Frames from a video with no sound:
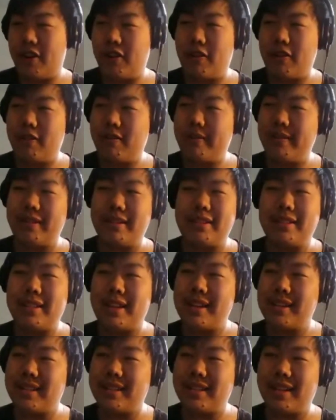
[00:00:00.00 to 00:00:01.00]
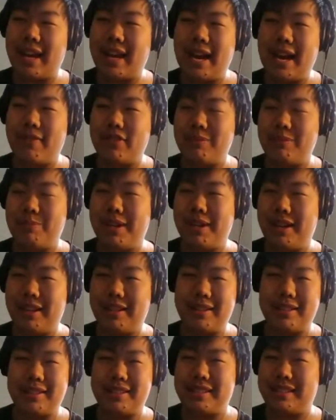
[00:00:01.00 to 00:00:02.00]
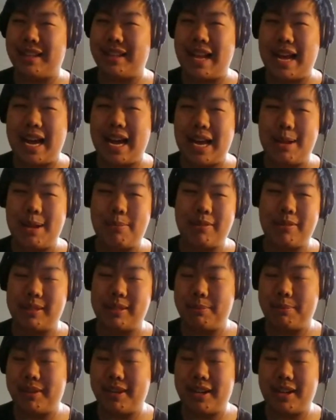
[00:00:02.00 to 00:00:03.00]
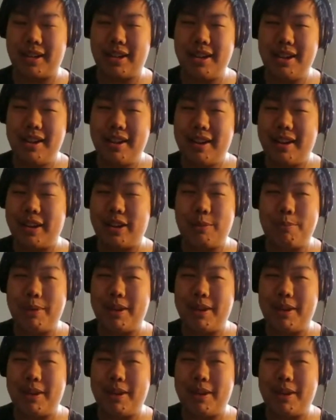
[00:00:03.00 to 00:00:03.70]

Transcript: the phone doesn't have to be the slab or something.